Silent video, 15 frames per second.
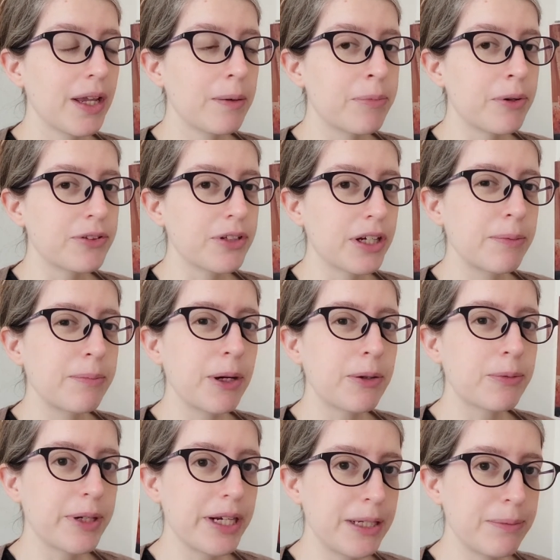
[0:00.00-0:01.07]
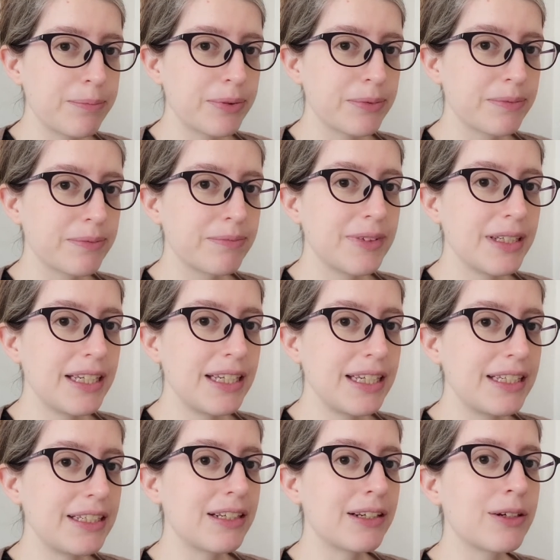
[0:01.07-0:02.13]
about talking about rape
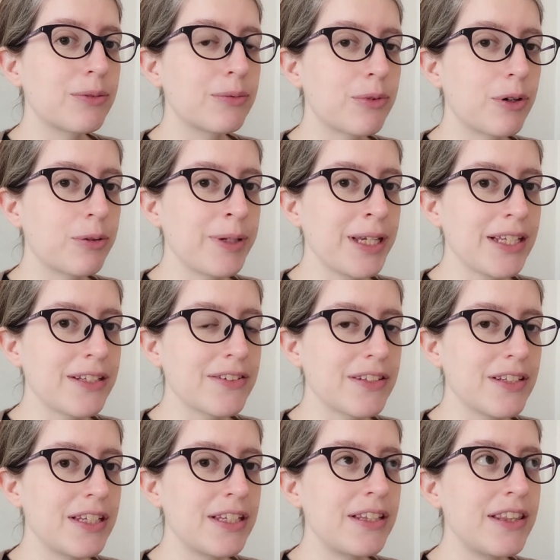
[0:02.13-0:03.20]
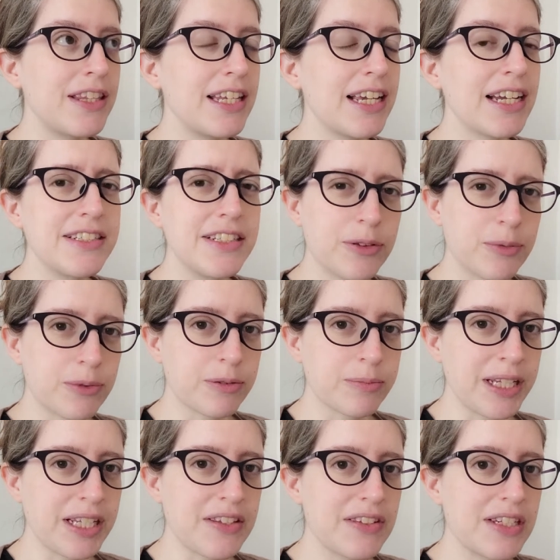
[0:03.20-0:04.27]
in romance, in the ideal
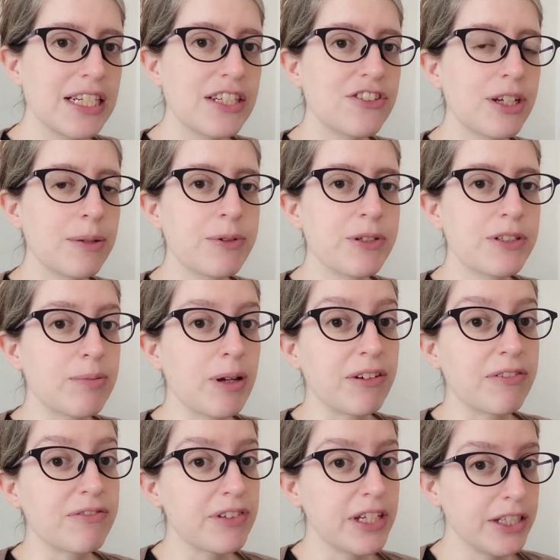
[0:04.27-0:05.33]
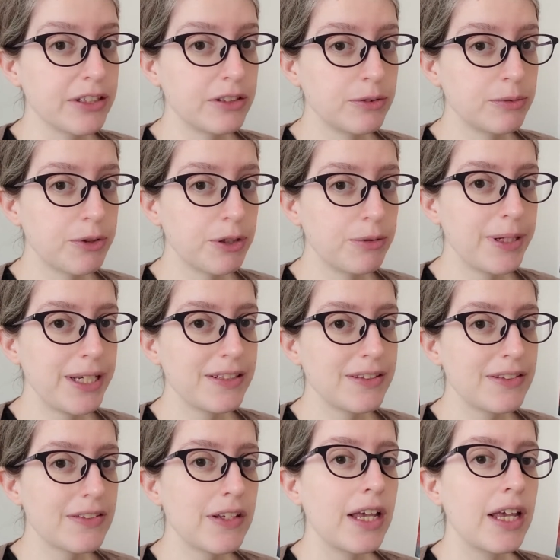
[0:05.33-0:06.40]
romance. The next chapter is about a failed
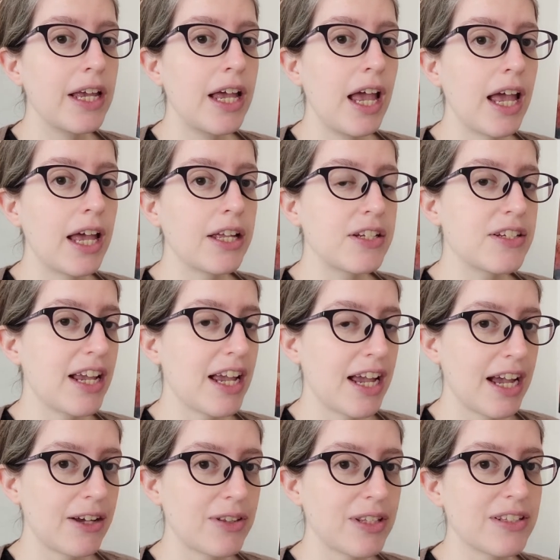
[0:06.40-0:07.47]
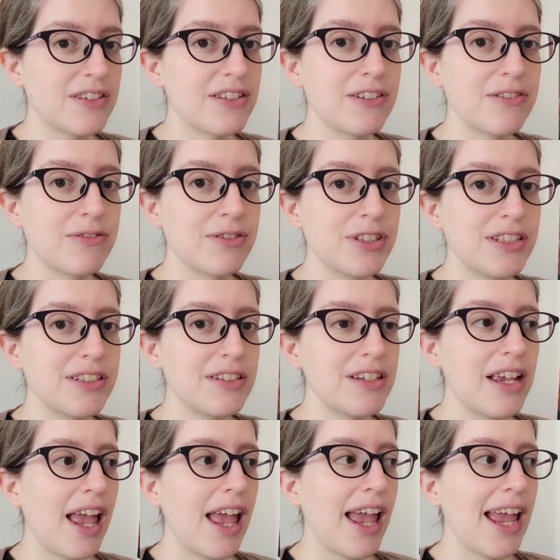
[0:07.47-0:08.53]
romance and how that's different.
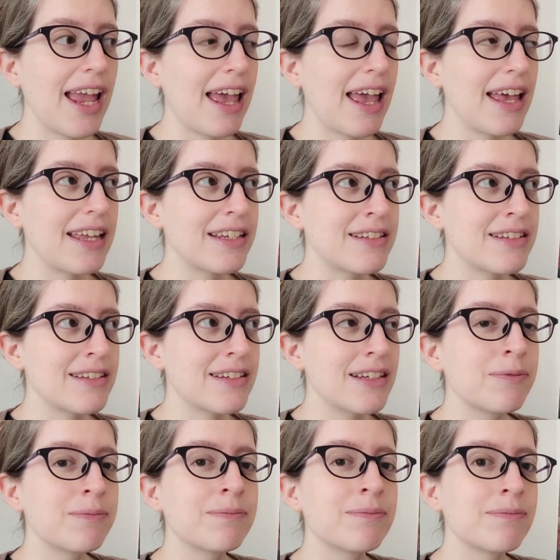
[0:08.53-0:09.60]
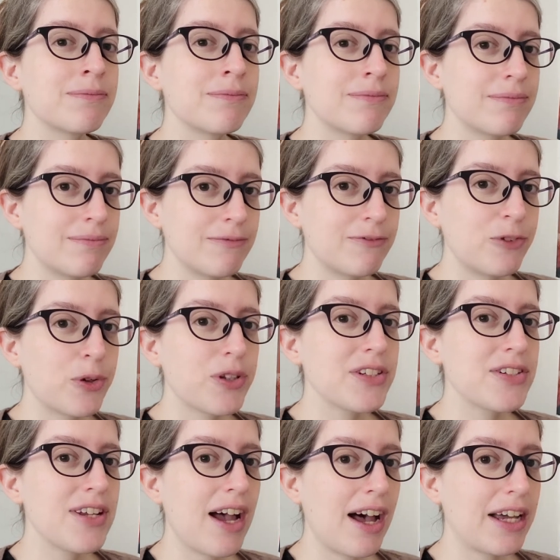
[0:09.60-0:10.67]
And for
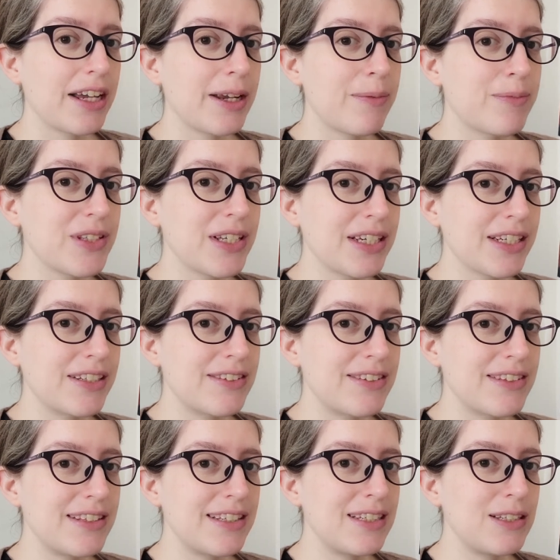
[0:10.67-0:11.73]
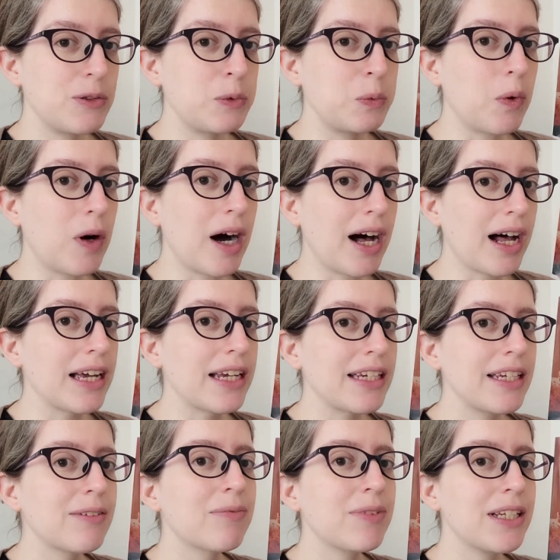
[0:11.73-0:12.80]
the times, I can see
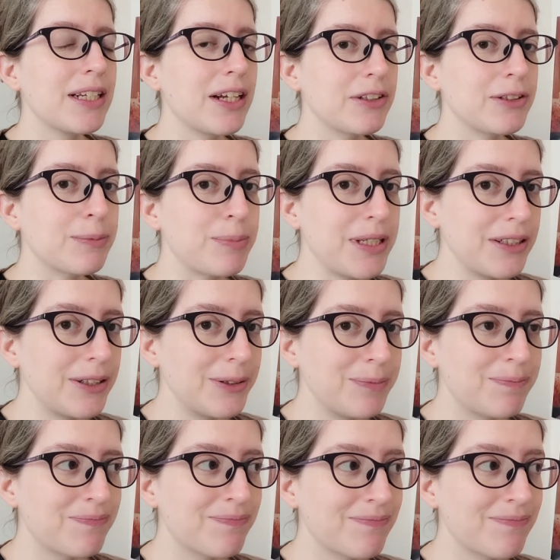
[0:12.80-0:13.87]
why it held appeal.